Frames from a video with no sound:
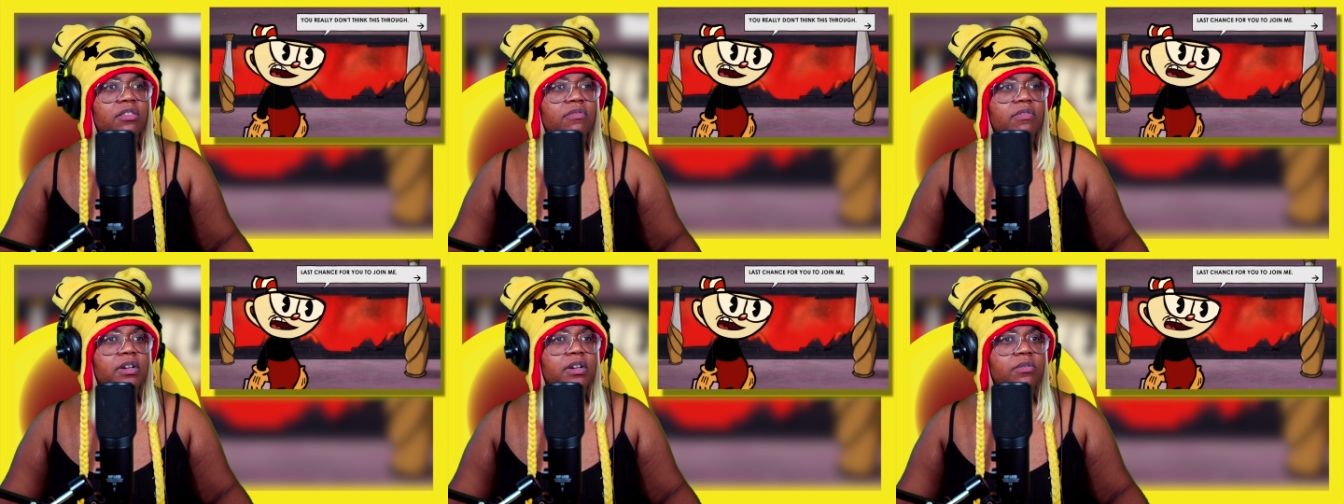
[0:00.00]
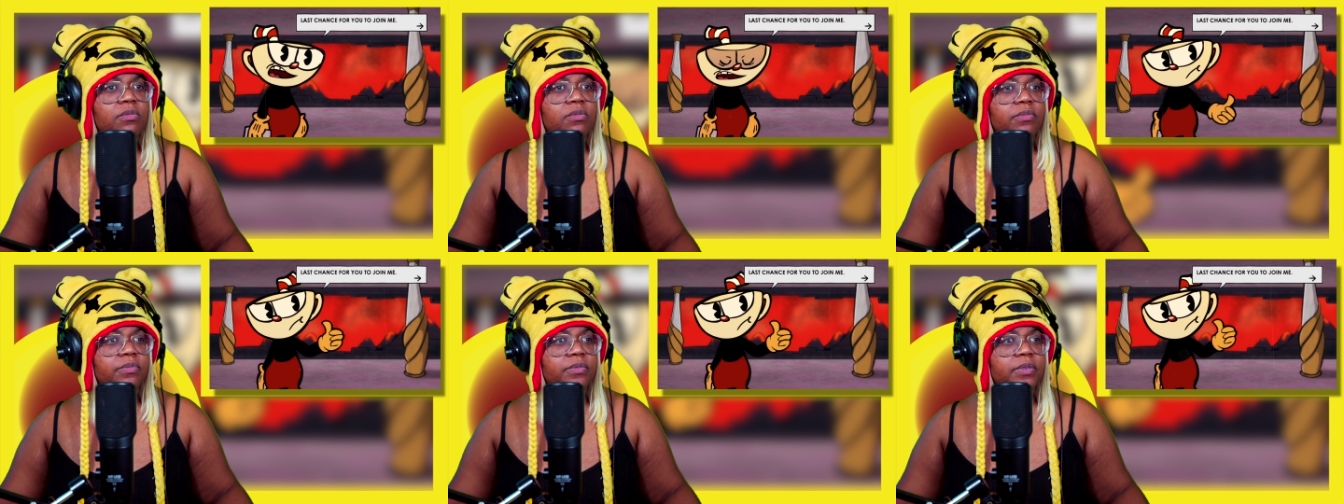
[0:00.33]
through?
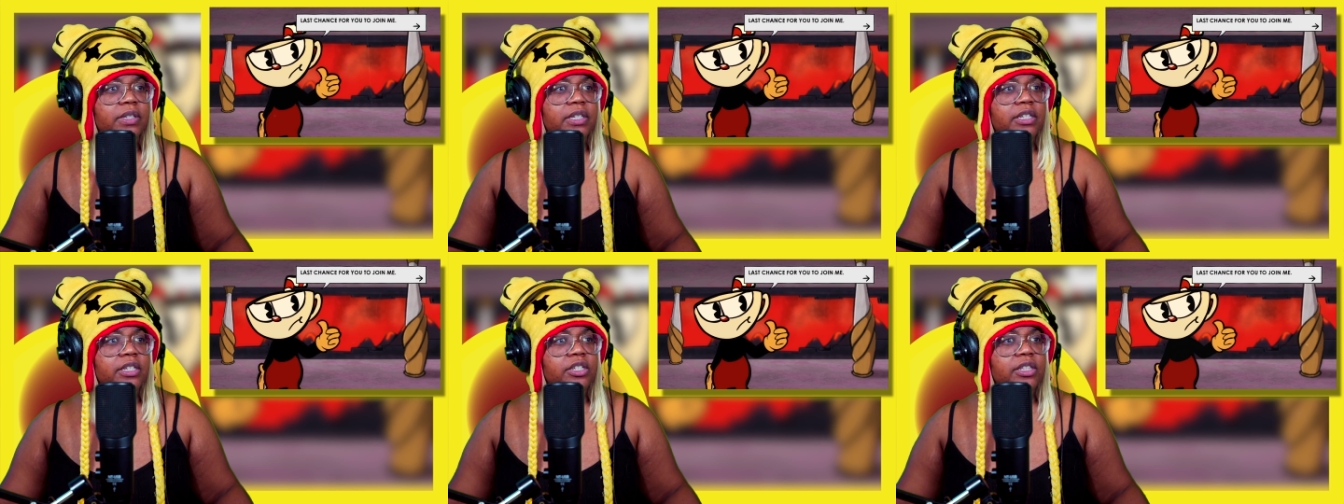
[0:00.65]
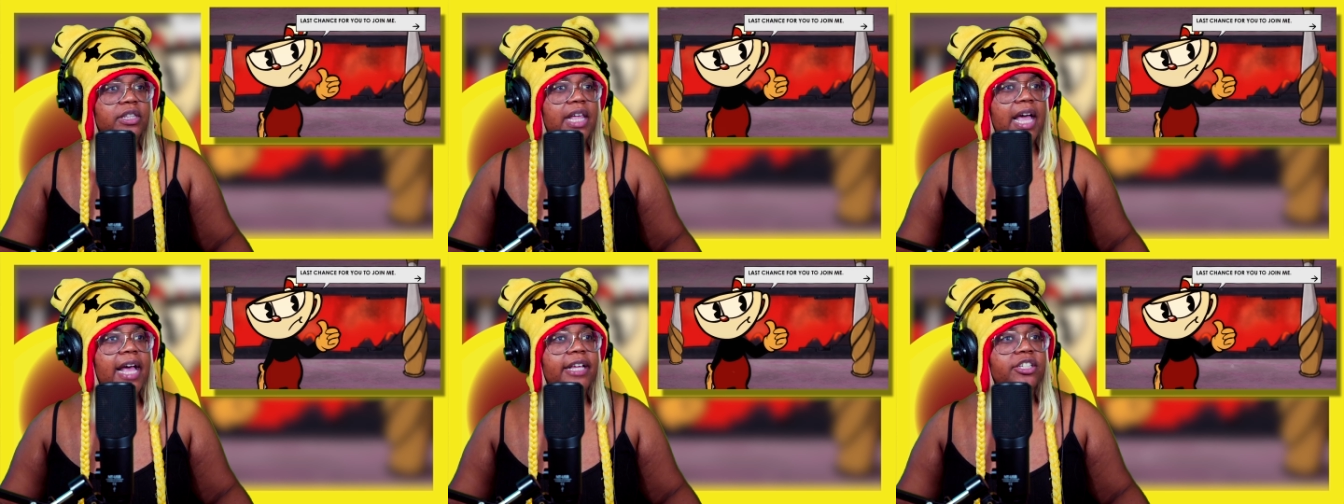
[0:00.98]

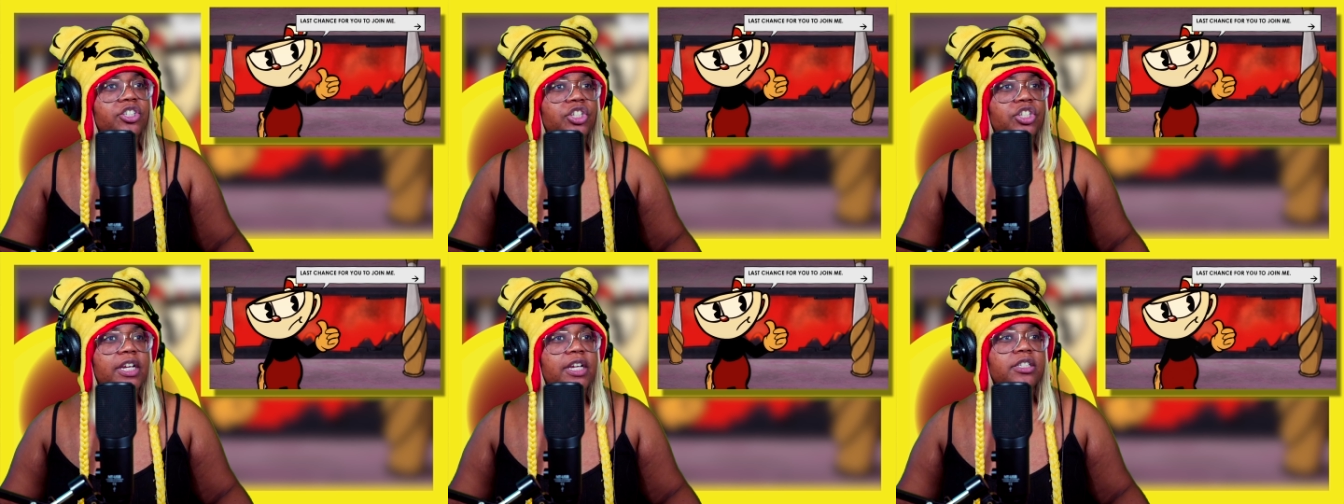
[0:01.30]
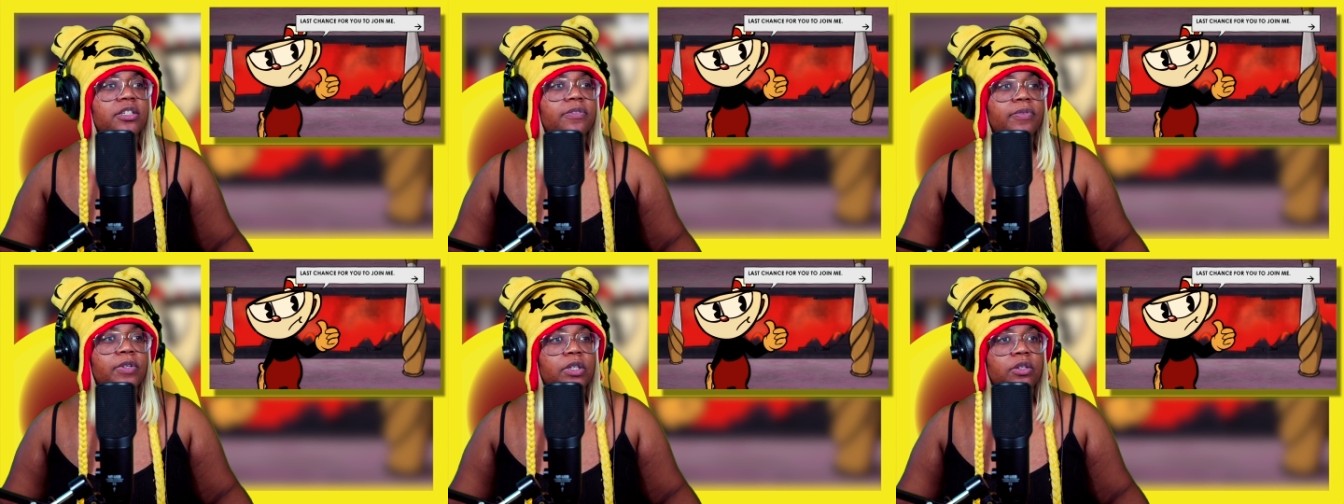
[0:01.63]
Last
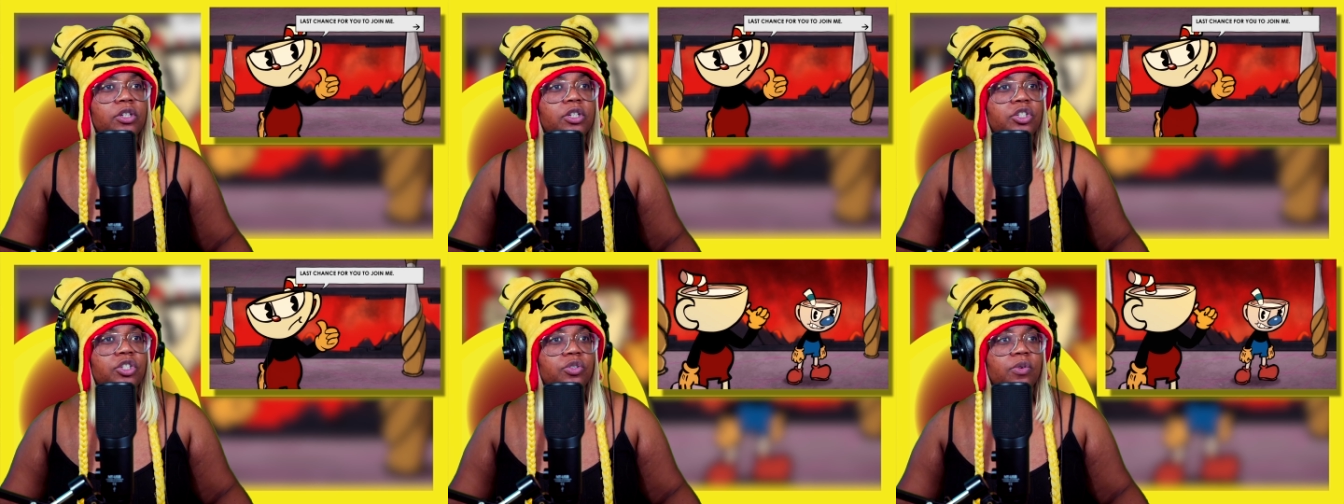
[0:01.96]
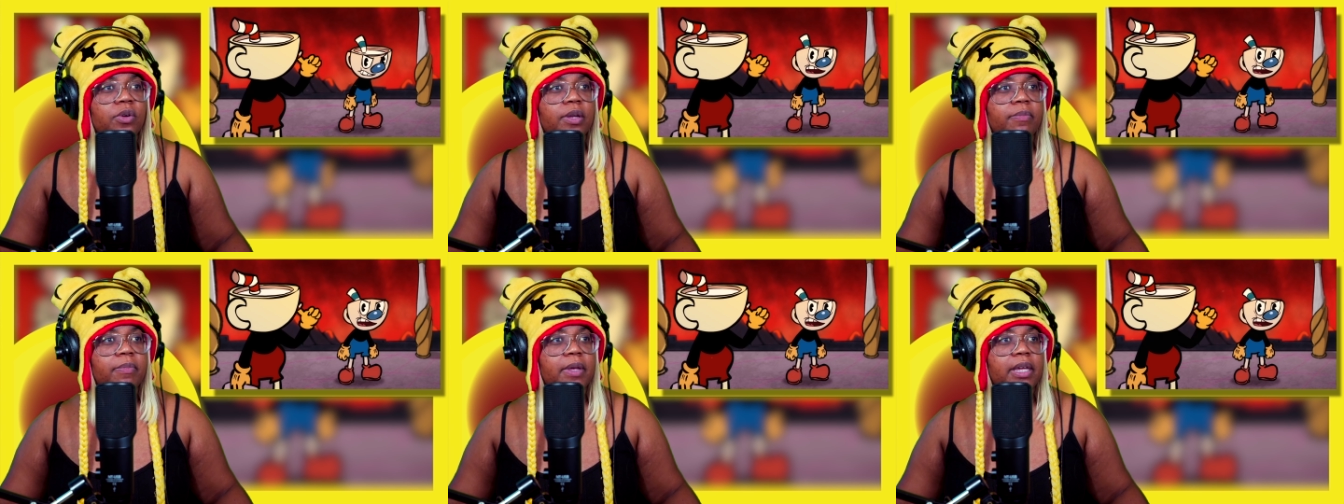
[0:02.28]
chance for you to
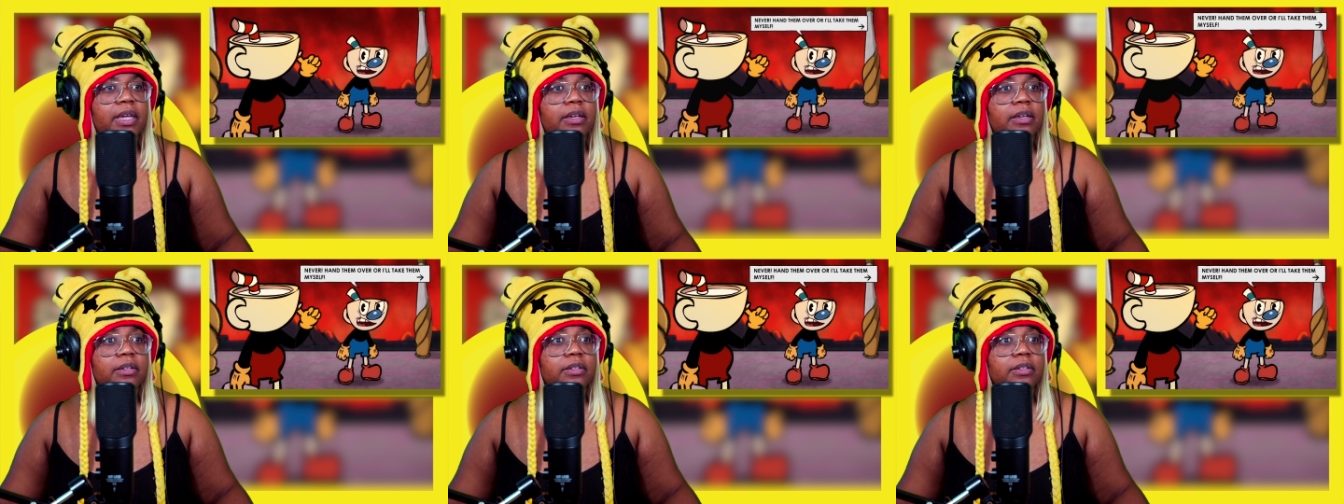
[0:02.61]
join me.